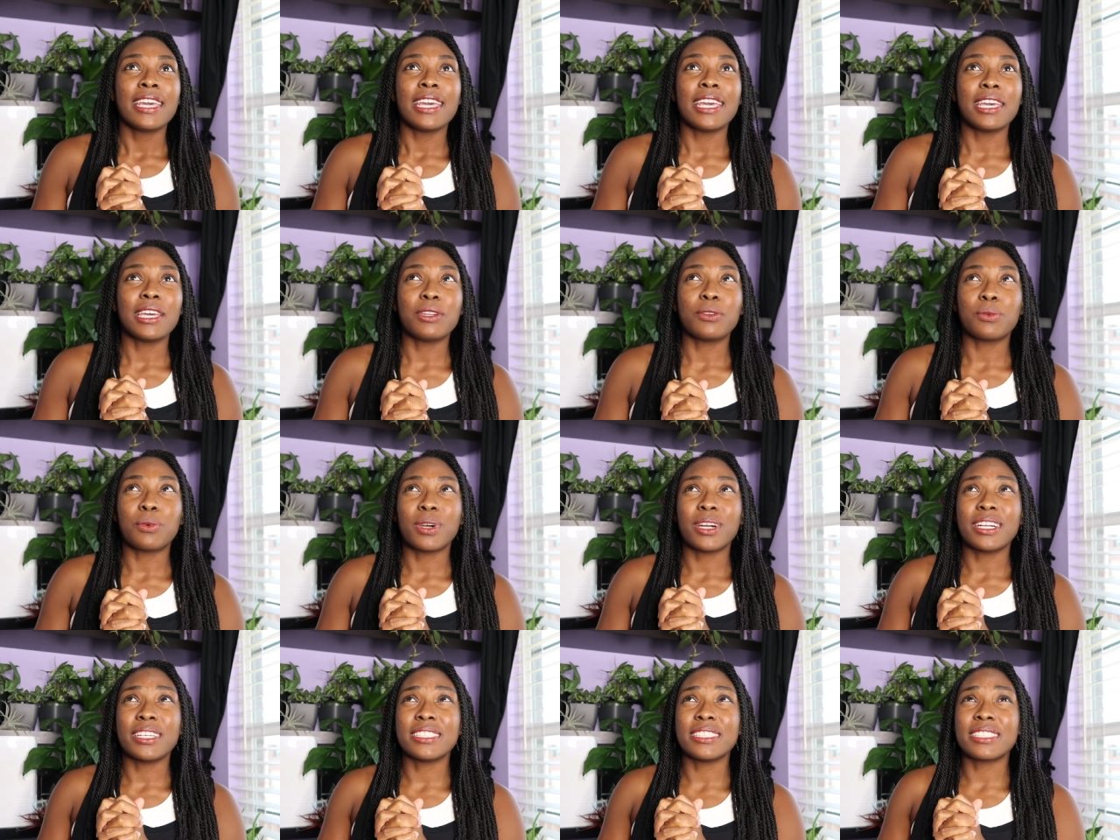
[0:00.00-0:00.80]
It
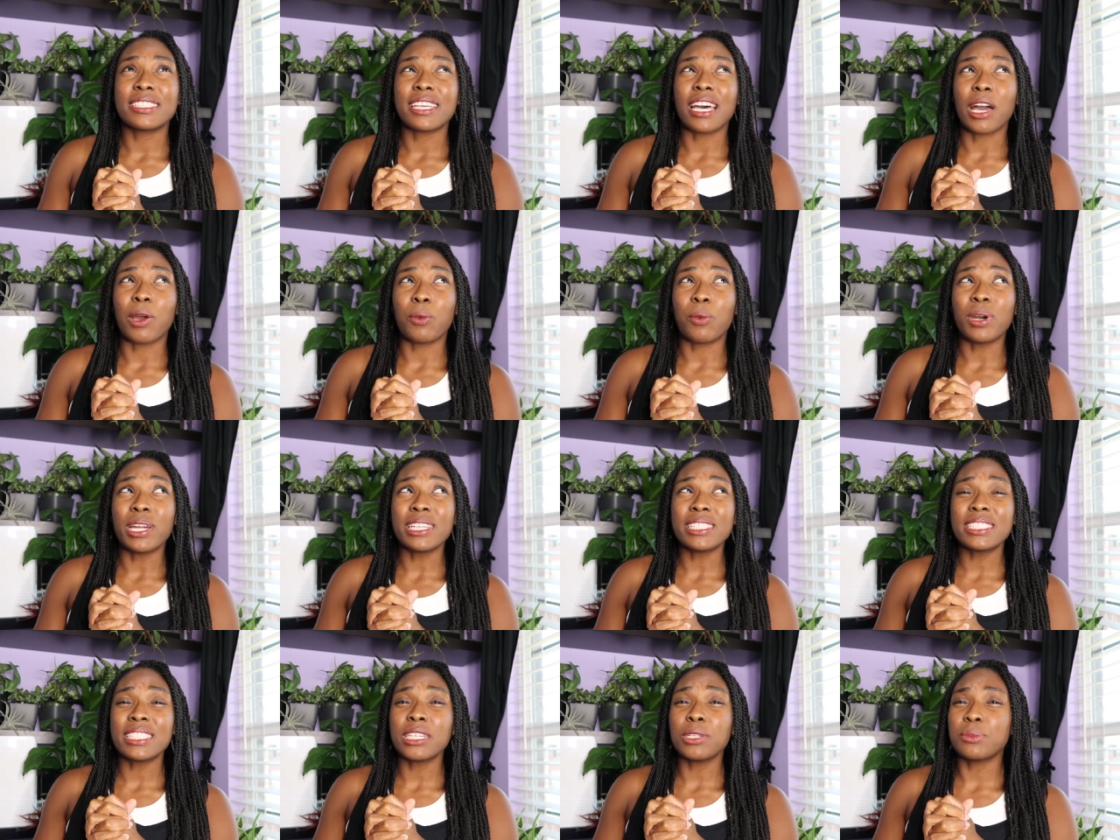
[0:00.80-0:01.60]
was, I want
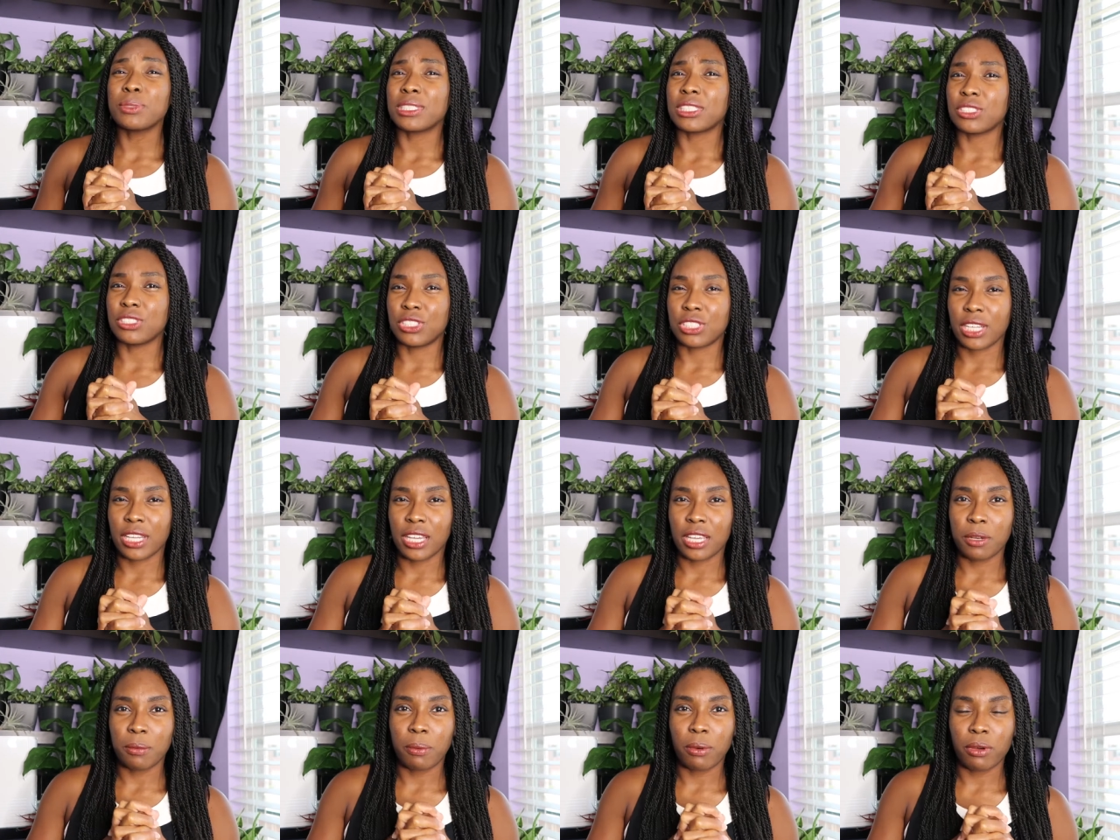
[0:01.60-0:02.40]
to say it was a
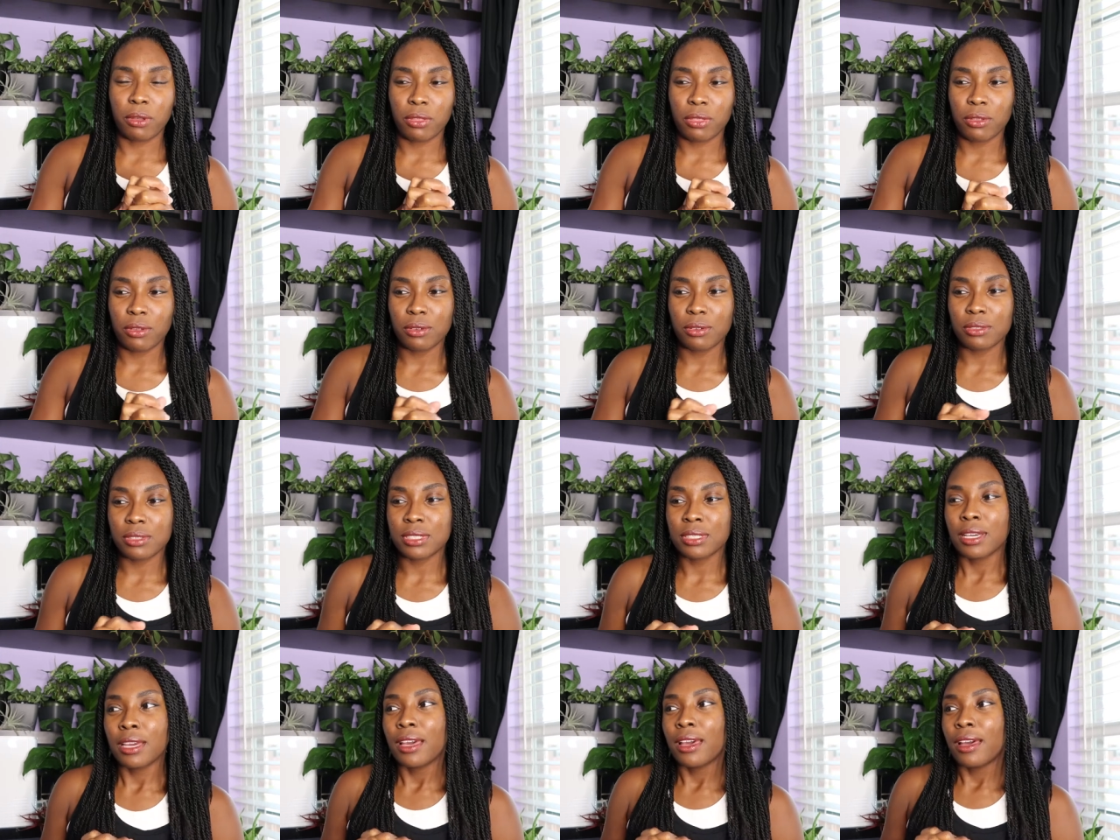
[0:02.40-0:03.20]
jade pothos.